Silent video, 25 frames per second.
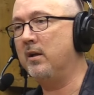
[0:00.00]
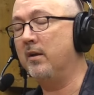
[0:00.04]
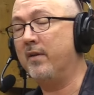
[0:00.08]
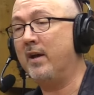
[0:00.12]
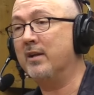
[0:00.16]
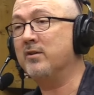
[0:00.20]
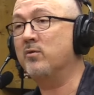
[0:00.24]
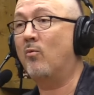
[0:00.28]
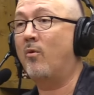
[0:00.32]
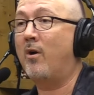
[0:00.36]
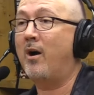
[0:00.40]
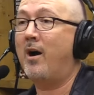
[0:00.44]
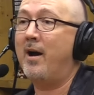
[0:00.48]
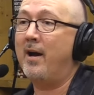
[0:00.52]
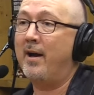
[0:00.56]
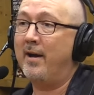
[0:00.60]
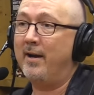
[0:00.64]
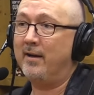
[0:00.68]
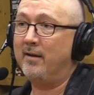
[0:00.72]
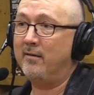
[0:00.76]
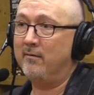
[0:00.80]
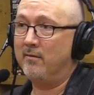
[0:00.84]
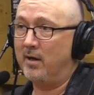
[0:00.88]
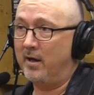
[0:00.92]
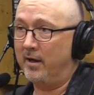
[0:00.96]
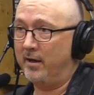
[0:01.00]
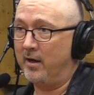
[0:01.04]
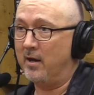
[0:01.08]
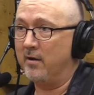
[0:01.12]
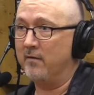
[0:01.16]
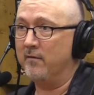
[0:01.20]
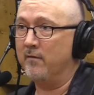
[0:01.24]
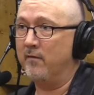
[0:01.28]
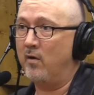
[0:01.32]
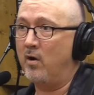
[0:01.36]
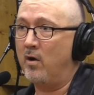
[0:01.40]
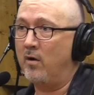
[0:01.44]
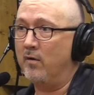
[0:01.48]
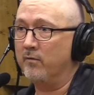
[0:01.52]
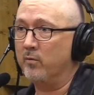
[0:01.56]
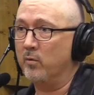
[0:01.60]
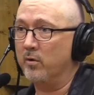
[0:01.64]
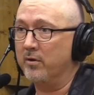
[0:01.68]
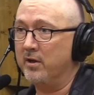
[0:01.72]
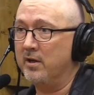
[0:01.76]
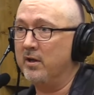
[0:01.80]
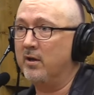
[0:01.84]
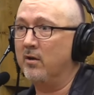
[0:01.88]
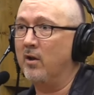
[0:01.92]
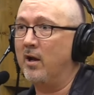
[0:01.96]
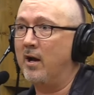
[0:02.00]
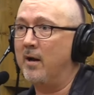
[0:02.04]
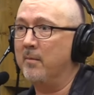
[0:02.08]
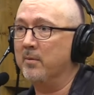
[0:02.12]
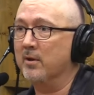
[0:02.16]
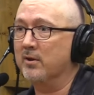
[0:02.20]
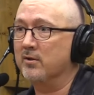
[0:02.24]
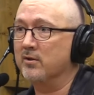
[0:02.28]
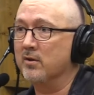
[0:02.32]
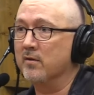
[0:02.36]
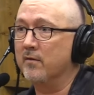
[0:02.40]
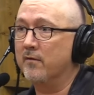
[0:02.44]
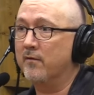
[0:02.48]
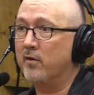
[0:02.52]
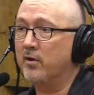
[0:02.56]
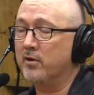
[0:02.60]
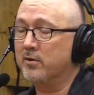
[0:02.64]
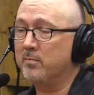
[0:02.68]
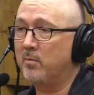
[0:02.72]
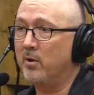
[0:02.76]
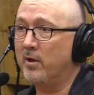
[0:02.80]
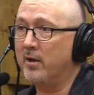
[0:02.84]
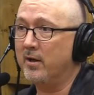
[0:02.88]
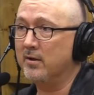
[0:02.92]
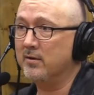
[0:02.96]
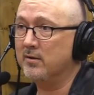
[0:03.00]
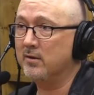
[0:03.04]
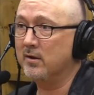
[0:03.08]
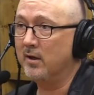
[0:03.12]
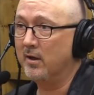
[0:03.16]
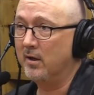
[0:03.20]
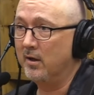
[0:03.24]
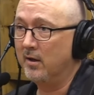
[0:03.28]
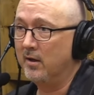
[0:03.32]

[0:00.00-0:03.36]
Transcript: and that's why I got involved with Eagle Optics in the first place,